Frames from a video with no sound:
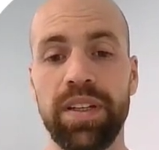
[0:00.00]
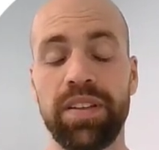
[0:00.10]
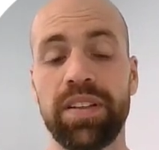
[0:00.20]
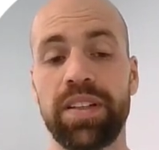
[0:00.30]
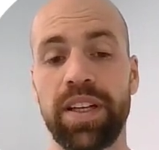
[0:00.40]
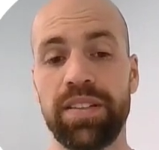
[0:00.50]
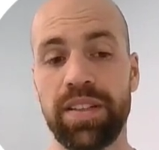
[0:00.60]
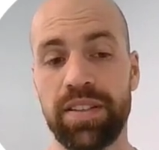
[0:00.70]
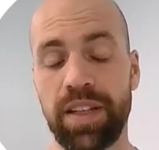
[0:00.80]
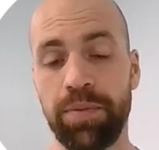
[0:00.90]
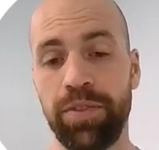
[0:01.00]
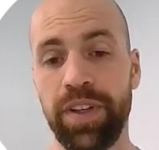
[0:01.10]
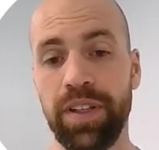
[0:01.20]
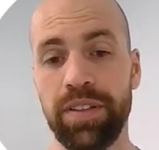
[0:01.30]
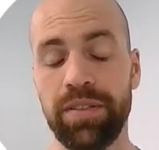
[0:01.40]
in KZ
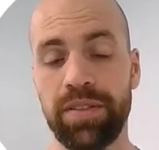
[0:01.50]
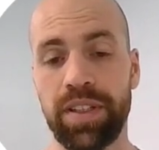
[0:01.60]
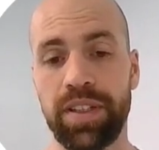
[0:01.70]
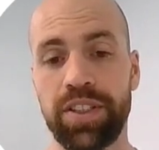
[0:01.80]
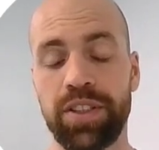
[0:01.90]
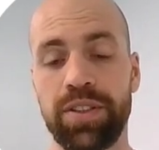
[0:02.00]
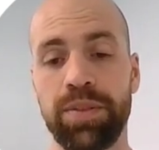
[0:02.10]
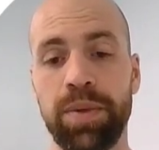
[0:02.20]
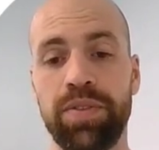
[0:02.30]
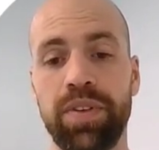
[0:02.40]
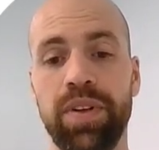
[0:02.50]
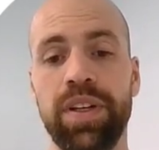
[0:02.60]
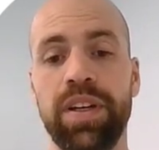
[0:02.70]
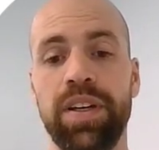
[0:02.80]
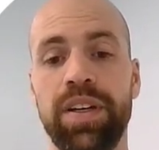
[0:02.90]
subfield that I showed you before.